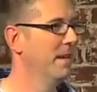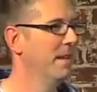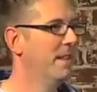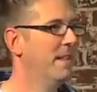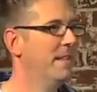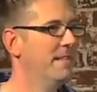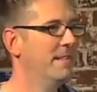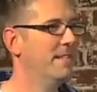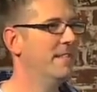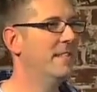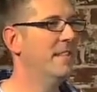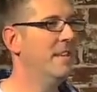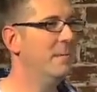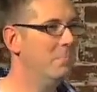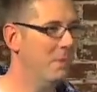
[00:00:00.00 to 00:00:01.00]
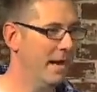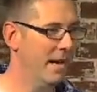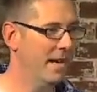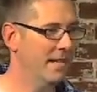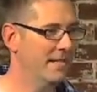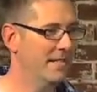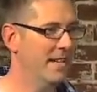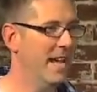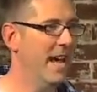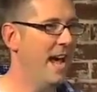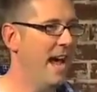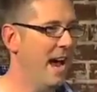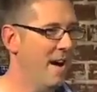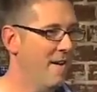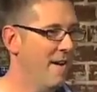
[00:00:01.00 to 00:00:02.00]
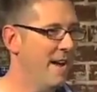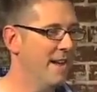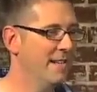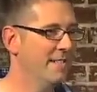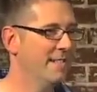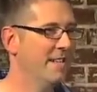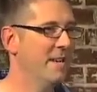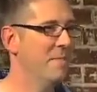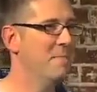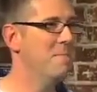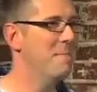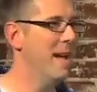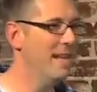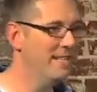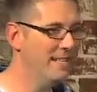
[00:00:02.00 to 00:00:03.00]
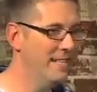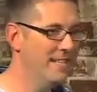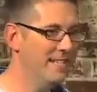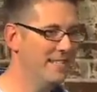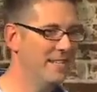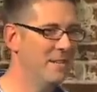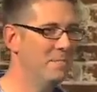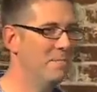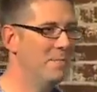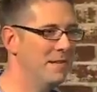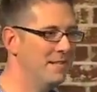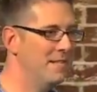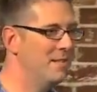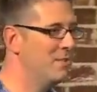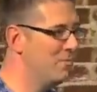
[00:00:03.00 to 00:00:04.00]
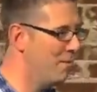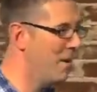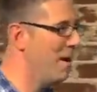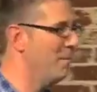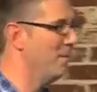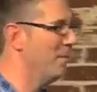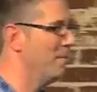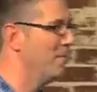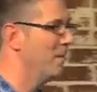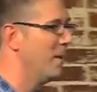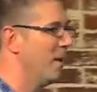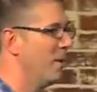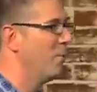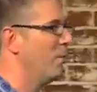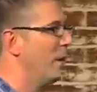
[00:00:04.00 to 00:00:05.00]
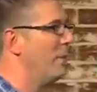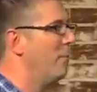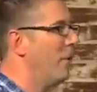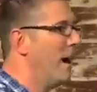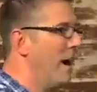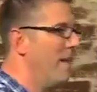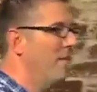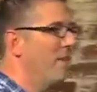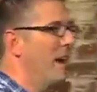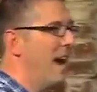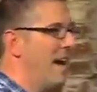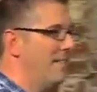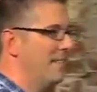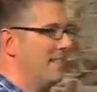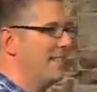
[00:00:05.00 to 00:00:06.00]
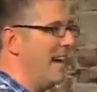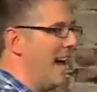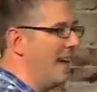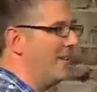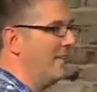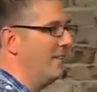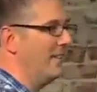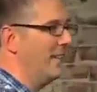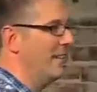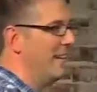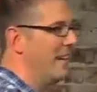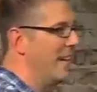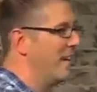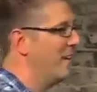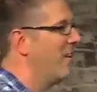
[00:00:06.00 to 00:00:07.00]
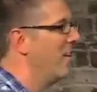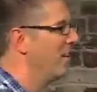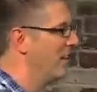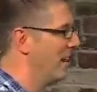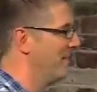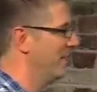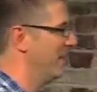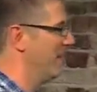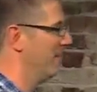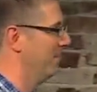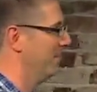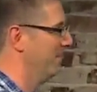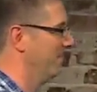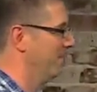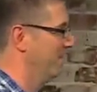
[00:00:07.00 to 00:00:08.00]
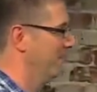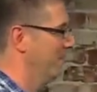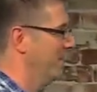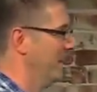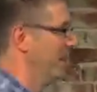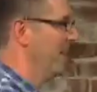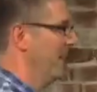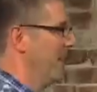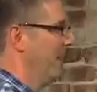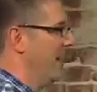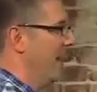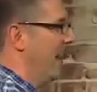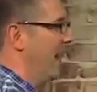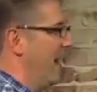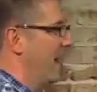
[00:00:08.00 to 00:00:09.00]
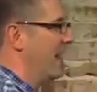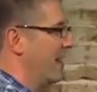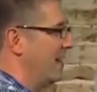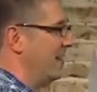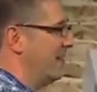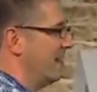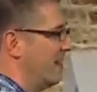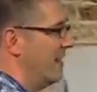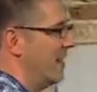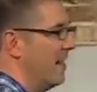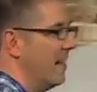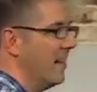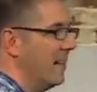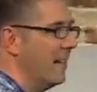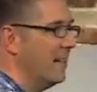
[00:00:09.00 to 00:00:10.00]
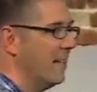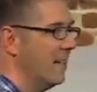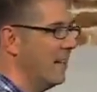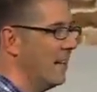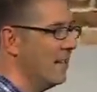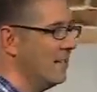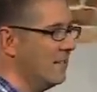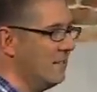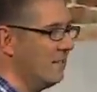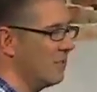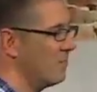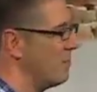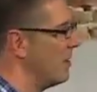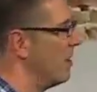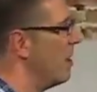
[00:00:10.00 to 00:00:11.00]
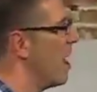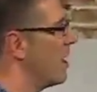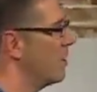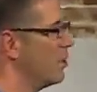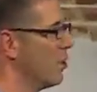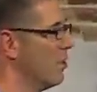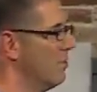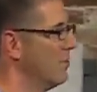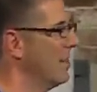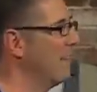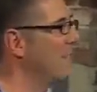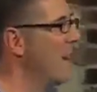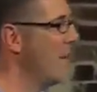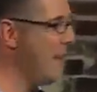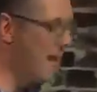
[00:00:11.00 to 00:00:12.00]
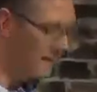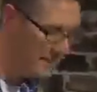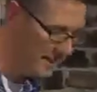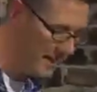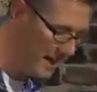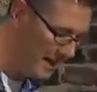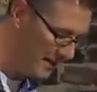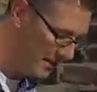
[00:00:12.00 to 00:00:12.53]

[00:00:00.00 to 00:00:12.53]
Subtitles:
This is the biggest, hairiest, messiest business problem we will ever have to tackle in our lifetime. And there's been a lot of terms that have come out today,